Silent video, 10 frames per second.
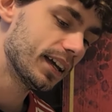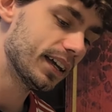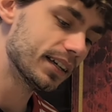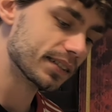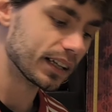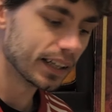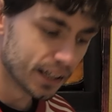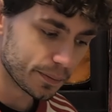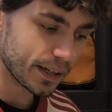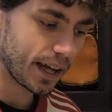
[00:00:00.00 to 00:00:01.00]
is a
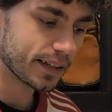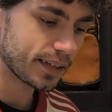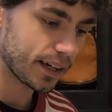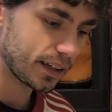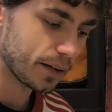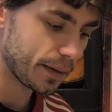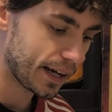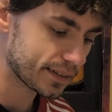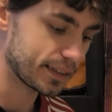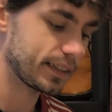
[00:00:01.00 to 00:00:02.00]
little bit
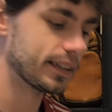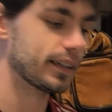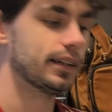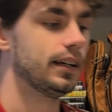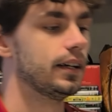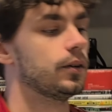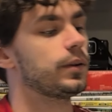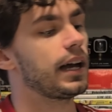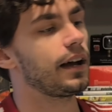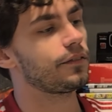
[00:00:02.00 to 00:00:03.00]
anticlimactic here.
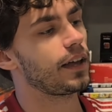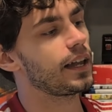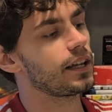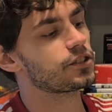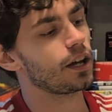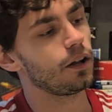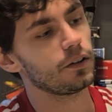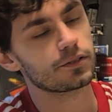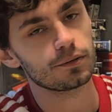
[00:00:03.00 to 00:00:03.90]
We have NHL